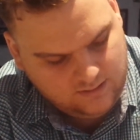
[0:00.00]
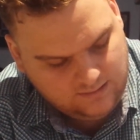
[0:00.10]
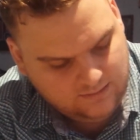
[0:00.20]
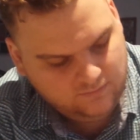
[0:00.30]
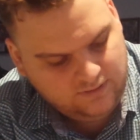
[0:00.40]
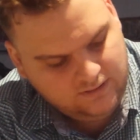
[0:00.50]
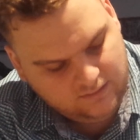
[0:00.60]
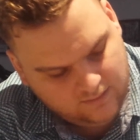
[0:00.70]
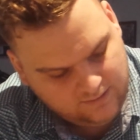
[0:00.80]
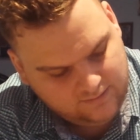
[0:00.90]
he
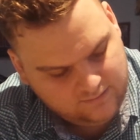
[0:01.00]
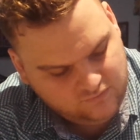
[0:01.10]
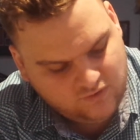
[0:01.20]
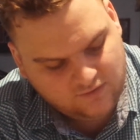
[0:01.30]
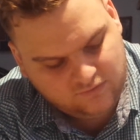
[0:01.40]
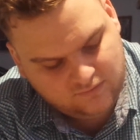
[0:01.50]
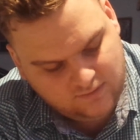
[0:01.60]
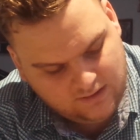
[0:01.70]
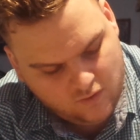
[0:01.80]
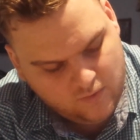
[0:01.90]
literally like
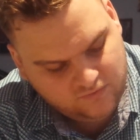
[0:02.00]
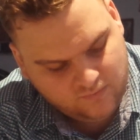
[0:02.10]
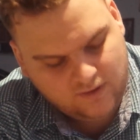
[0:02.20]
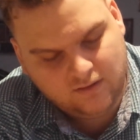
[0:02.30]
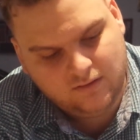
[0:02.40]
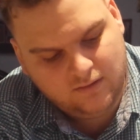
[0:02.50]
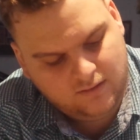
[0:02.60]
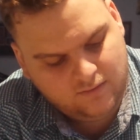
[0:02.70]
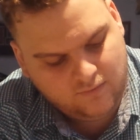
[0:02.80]
he almost won,